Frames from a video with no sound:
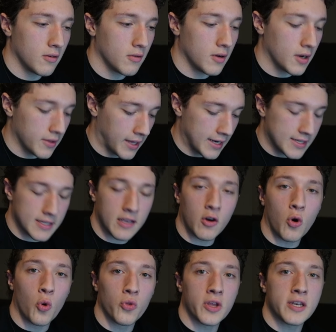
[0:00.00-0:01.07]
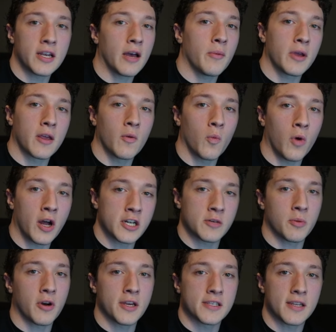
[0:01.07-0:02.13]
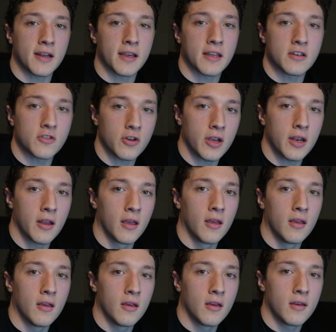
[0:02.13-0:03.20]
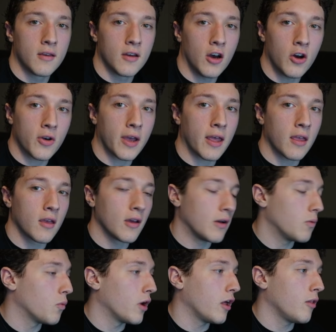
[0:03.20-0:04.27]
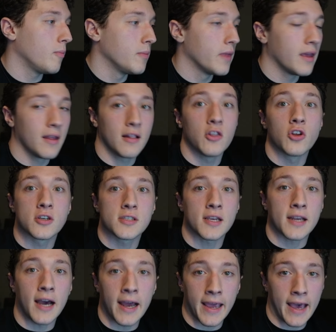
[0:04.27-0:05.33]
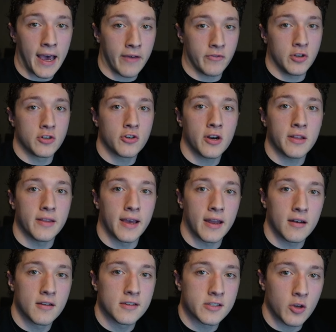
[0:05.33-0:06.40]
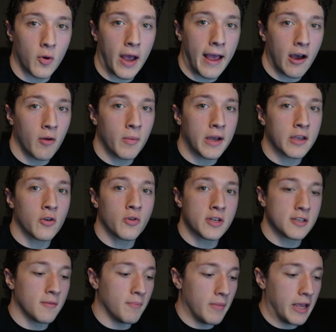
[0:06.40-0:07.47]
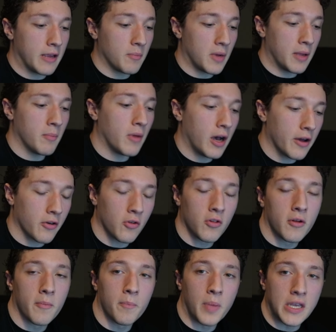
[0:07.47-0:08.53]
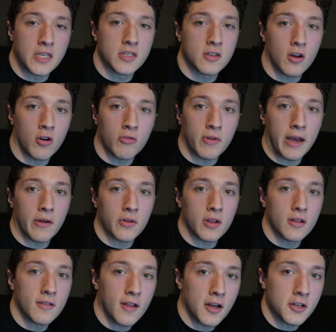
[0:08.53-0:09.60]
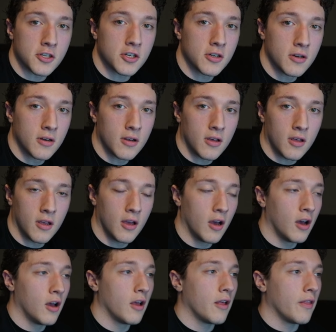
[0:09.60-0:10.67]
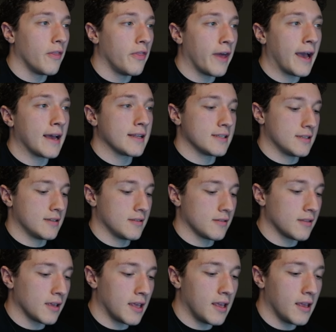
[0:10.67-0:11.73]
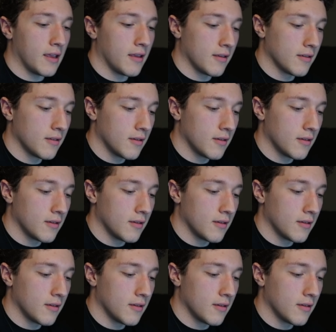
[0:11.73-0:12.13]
That's the only time I can watch price and I can trade. Okay, well, looks like I have to trade that. So how am I going to make my model based around lunch? That's the key.